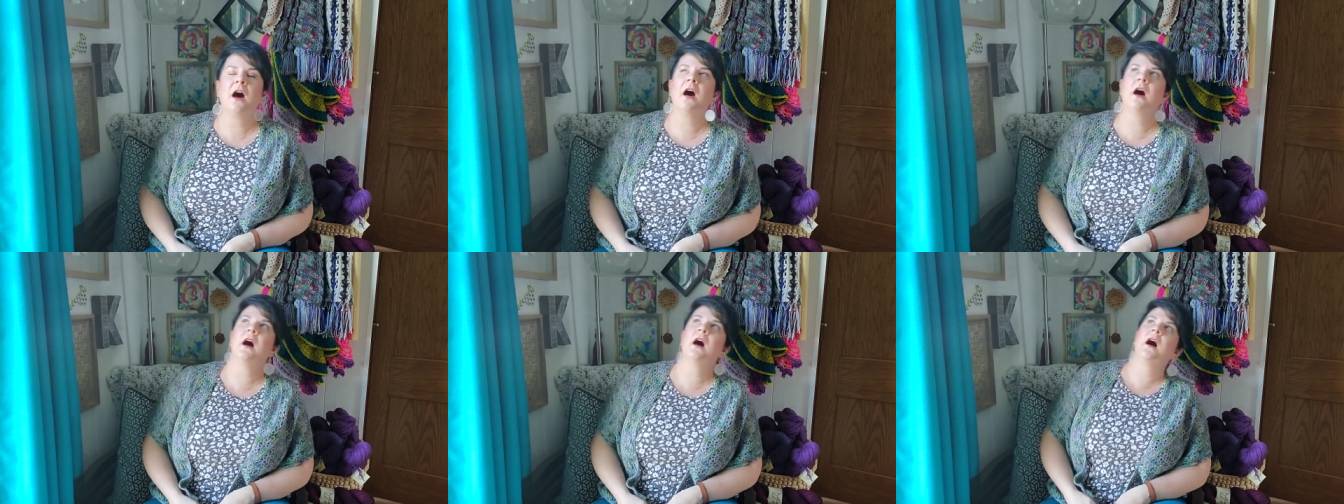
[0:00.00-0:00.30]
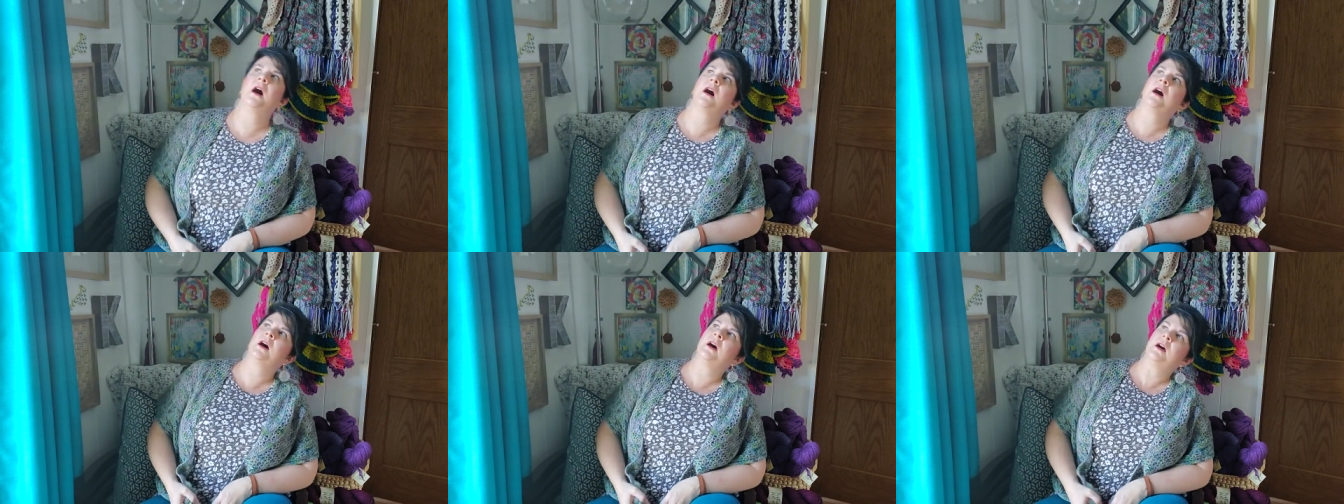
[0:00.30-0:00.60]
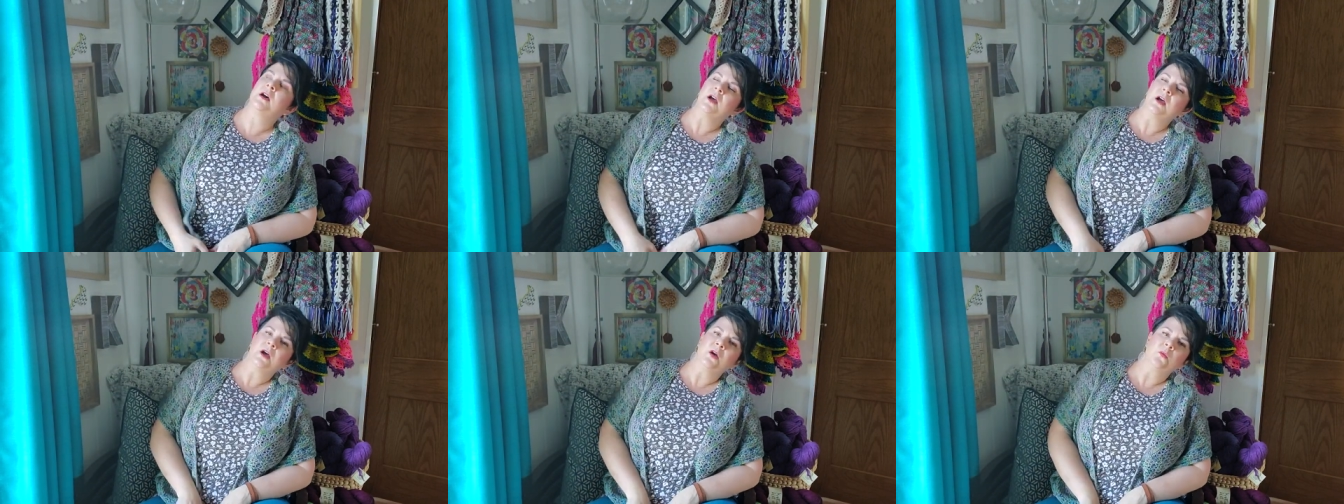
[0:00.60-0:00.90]
oh,
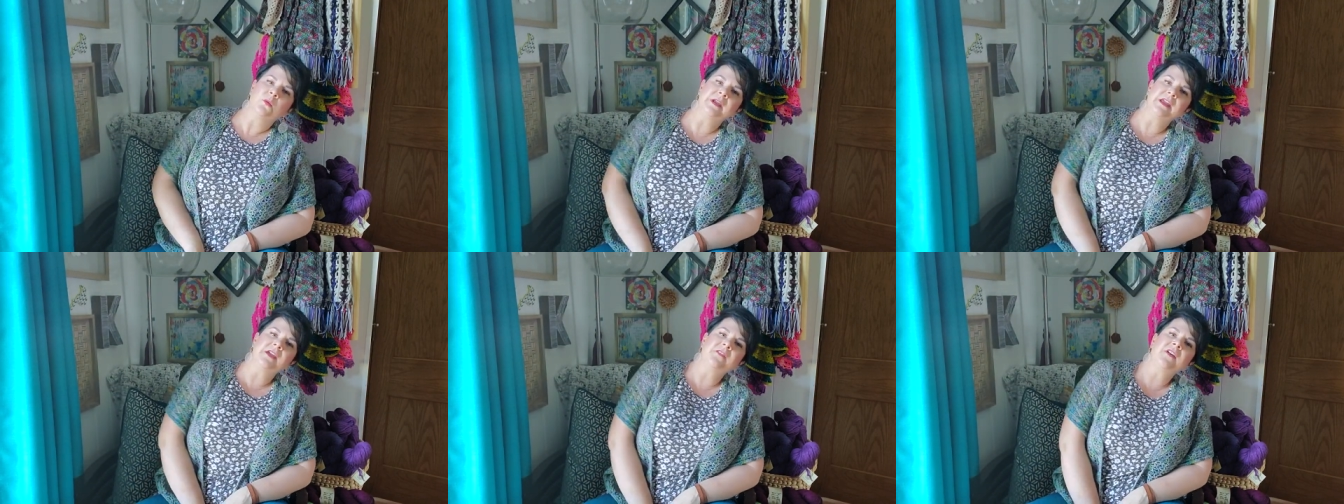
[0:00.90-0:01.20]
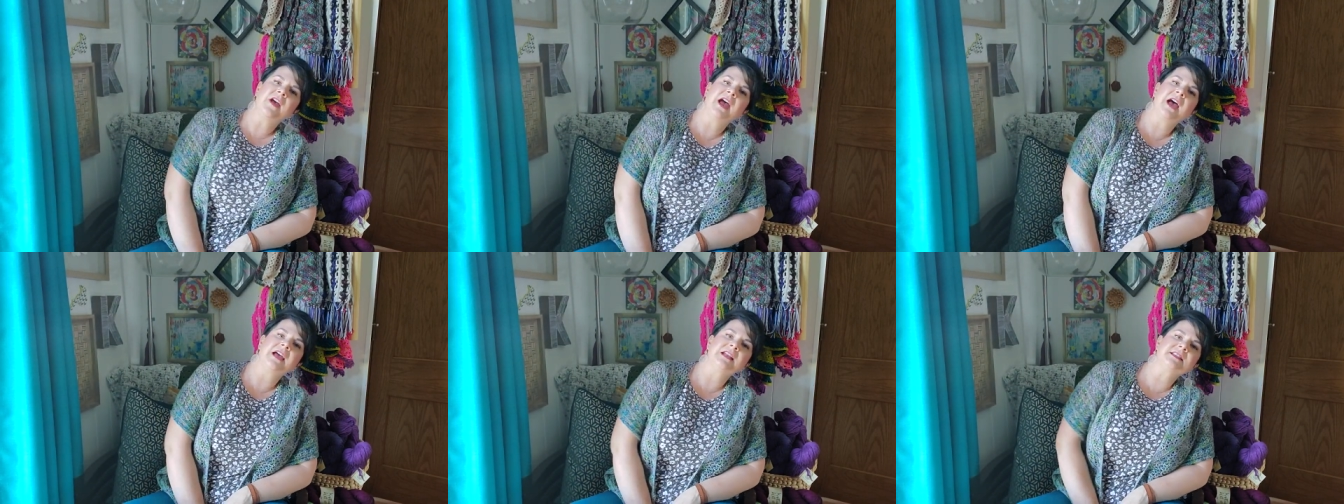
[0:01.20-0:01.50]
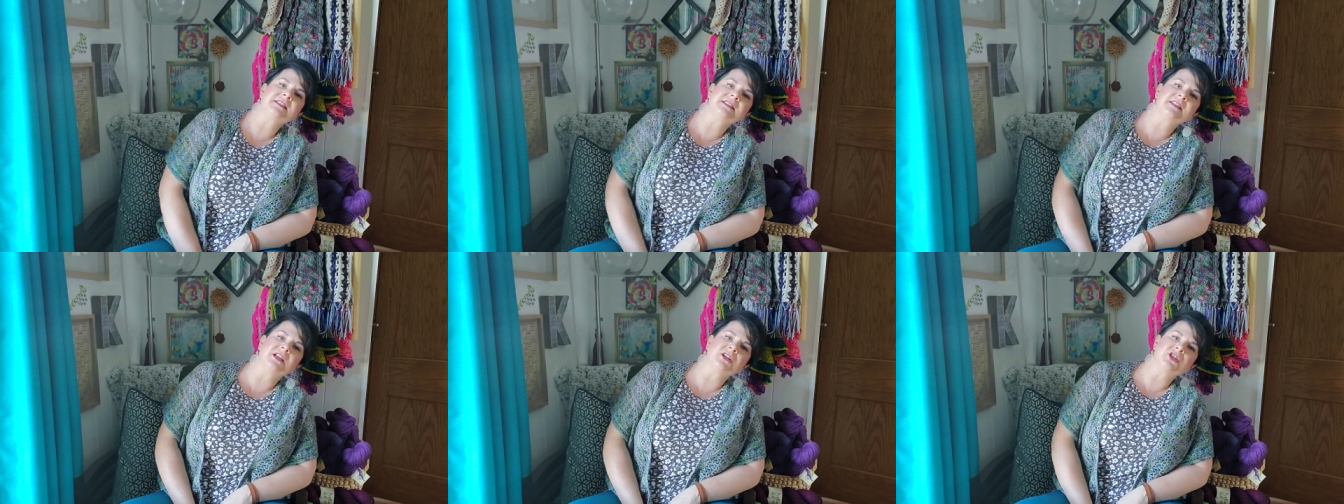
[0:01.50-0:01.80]
we have had
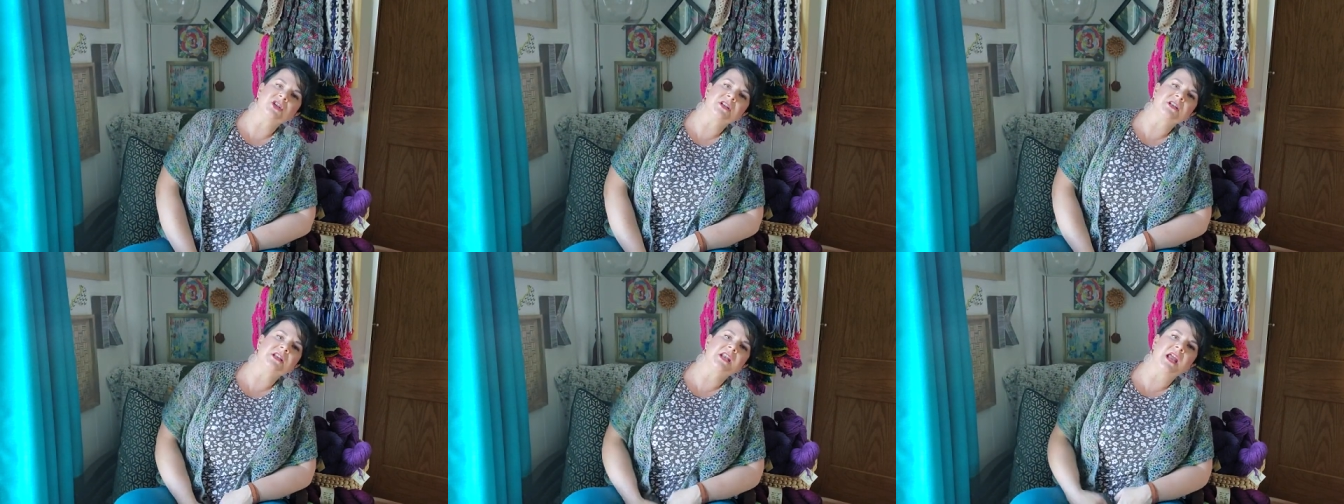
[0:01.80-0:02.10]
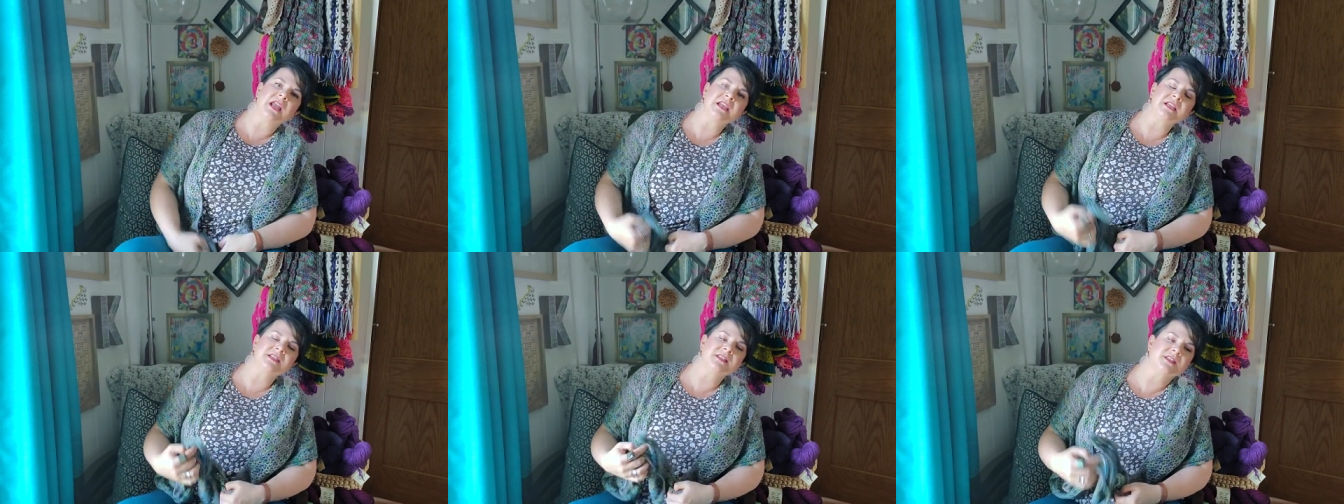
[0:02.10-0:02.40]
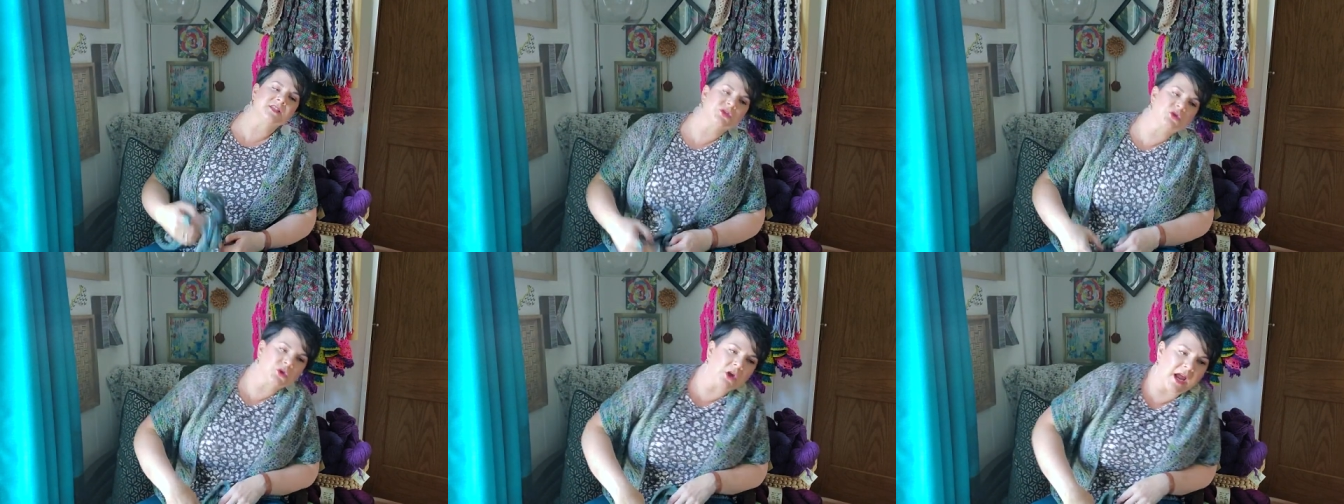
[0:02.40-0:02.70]
such a nice
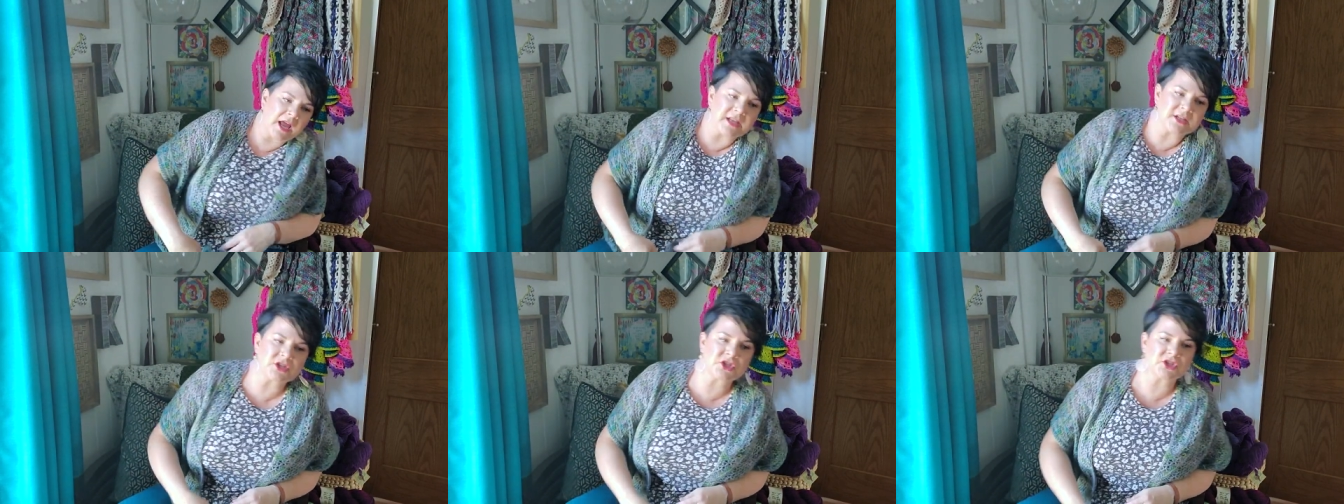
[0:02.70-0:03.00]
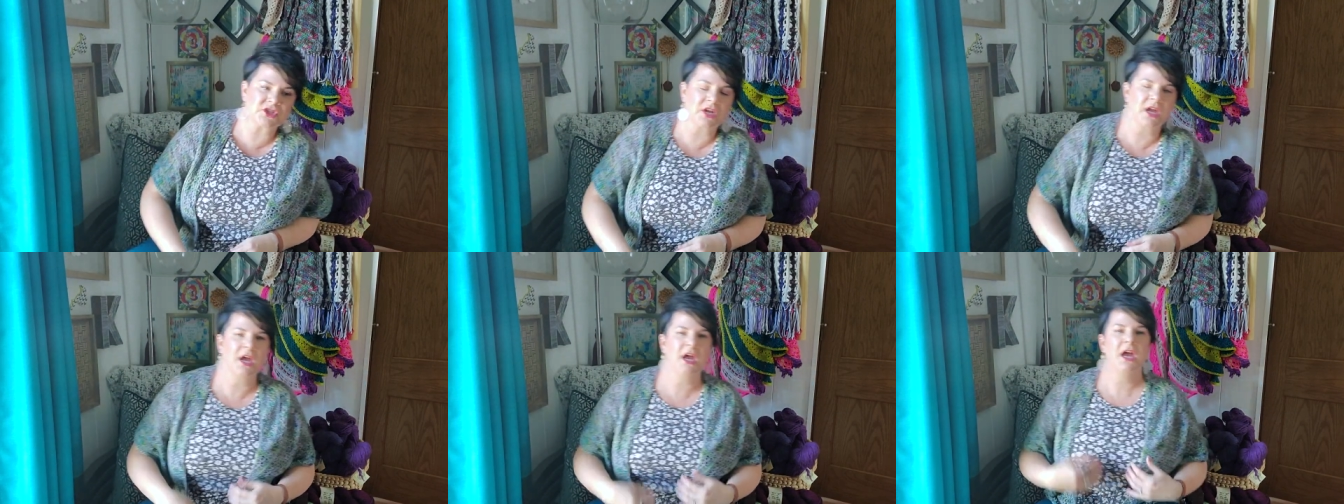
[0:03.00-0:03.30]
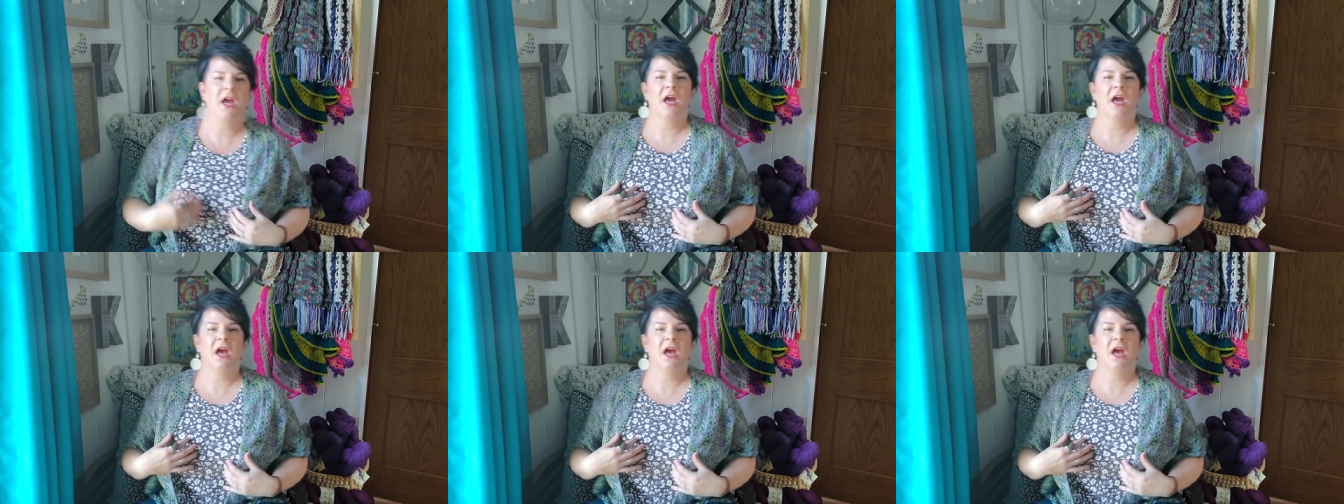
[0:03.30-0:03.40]
stretch